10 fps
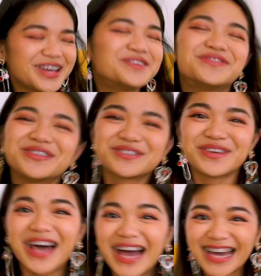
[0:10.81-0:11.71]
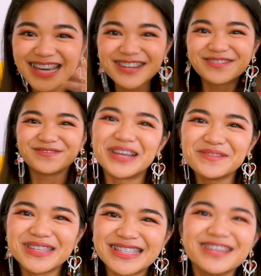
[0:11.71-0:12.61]
Oh, first of all, hi. My name
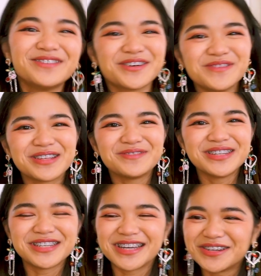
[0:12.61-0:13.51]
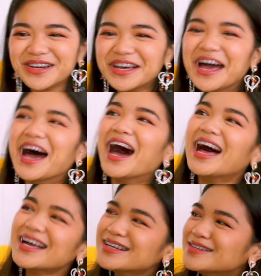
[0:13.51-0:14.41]
is Izzy. Welcome back to my channel.
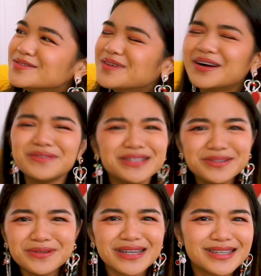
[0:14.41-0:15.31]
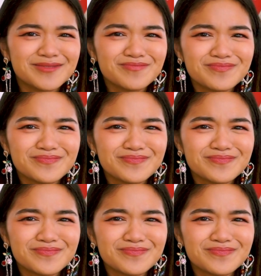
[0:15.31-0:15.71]
How are we doing?